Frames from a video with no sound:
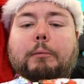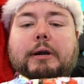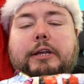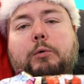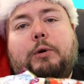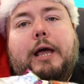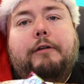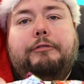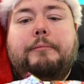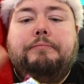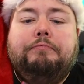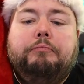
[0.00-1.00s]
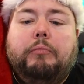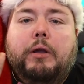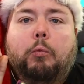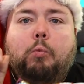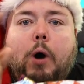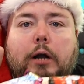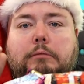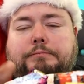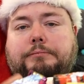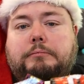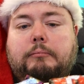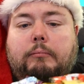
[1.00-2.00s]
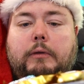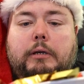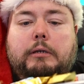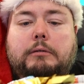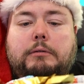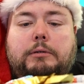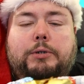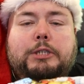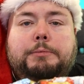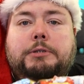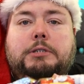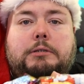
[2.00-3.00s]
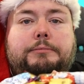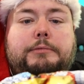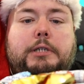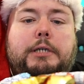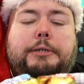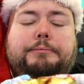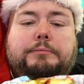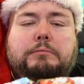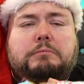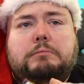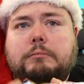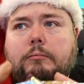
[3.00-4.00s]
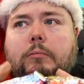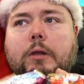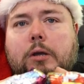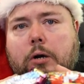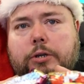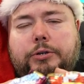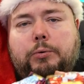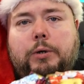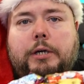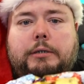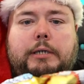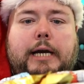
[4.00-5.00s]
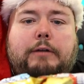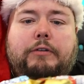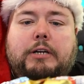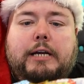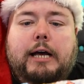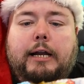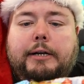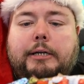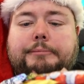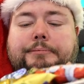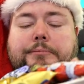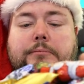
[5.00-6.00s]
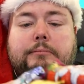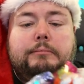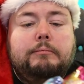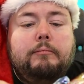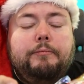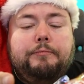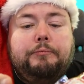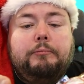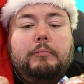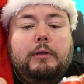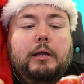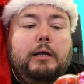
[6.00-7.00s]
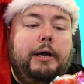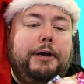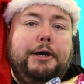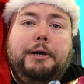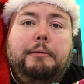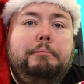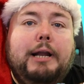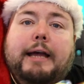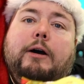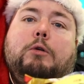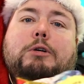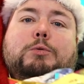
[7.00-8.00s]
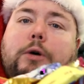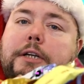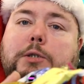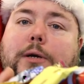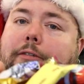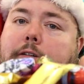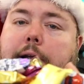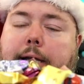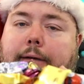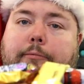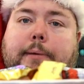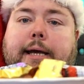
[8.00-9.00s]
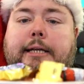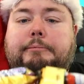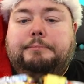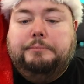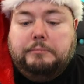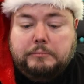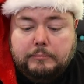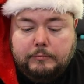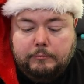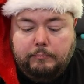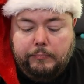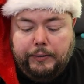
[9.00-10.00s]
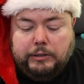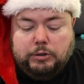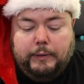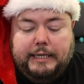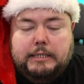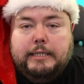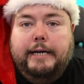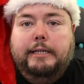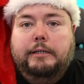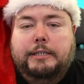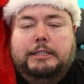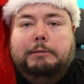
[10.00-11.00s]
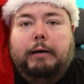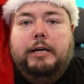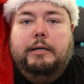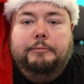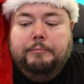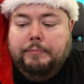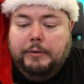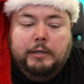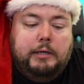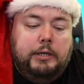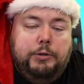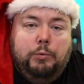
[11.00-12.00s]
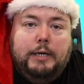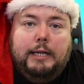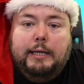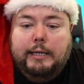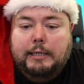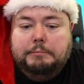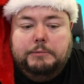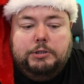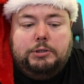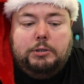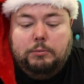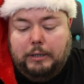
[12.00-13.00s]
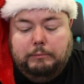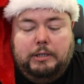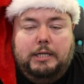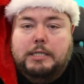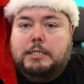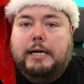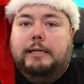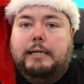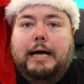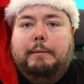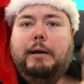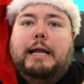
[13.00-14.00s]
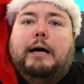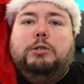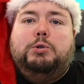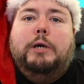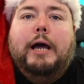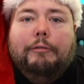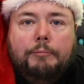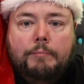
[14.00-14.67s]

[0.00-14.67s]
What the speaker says: you would have one Christmas or Yule advent calendar, but I always wanted to have many. So I decided this is my Yule calendar. So I'm gonna decide I'm allowed to have,